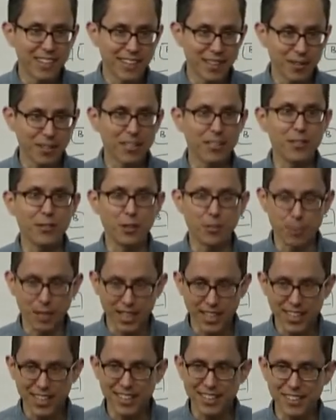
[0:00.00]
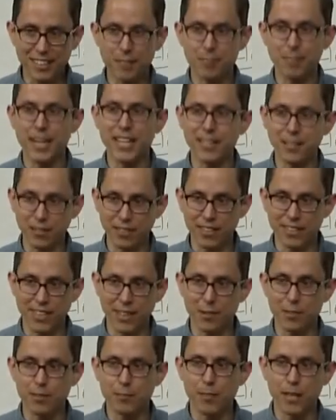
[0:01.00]
They were going to do it by hand, manually. That
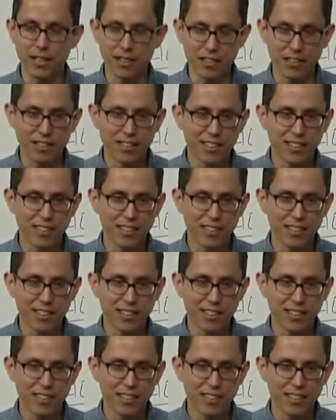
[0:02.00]
was better.